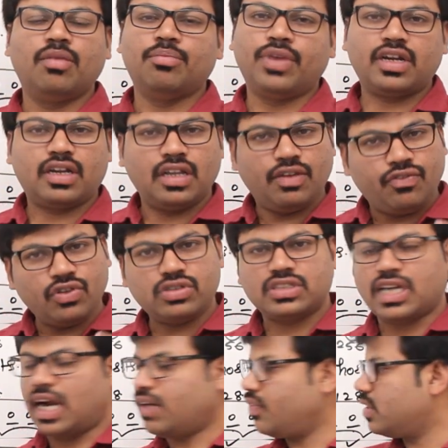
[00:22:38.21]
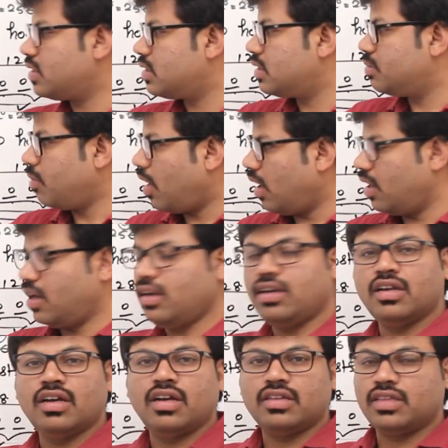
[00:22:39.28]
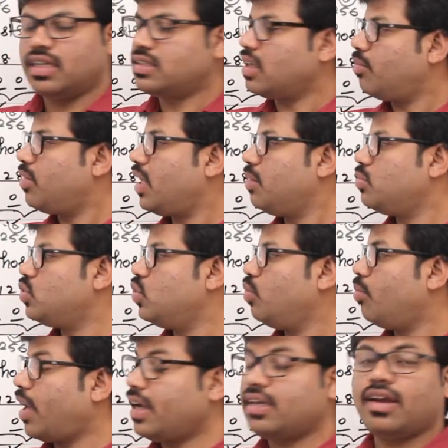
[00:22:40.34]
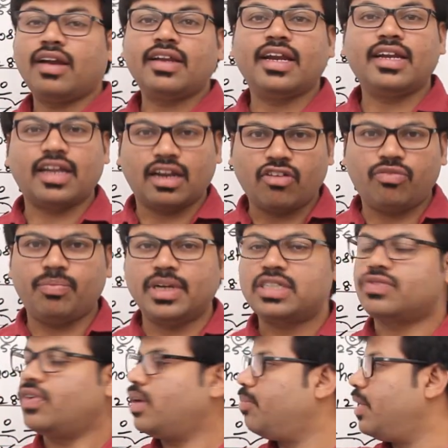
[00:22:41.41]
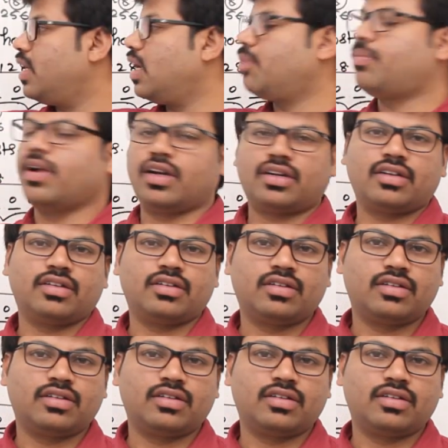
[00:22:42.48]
but if you start with small, then sometimes you might not get enough bits for bigger part.